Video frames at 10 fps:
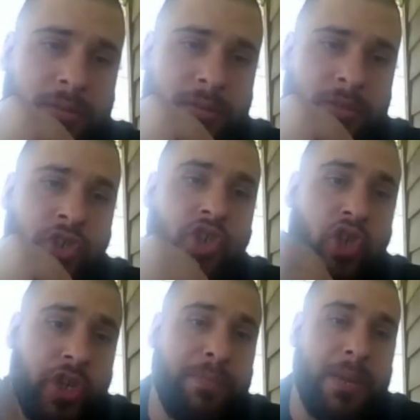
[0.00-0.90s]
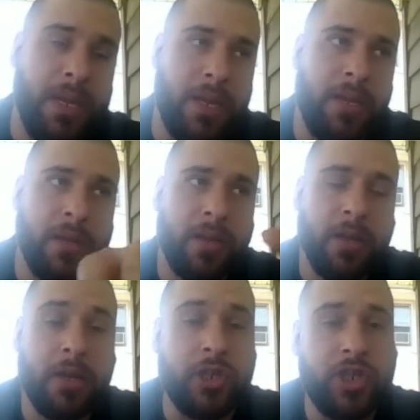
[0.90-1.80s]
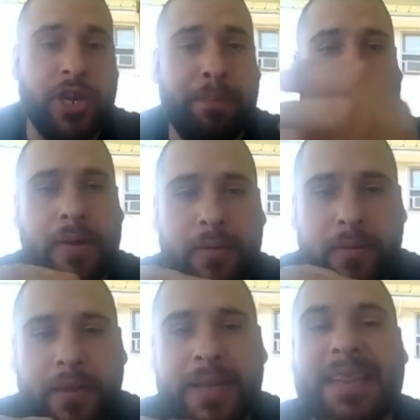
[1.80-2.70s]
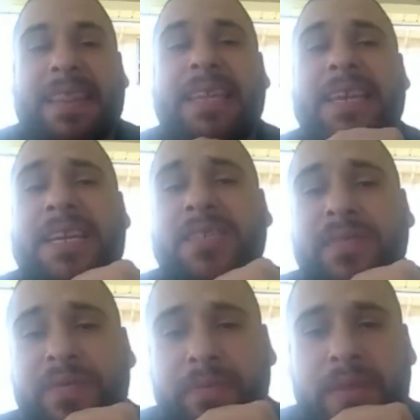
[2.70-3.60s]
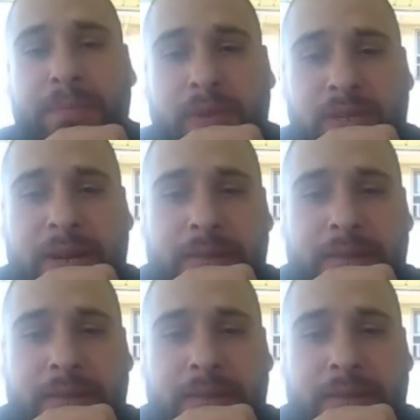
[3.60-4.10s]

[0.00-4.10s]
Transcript: should be a chip-in, at least 50% of the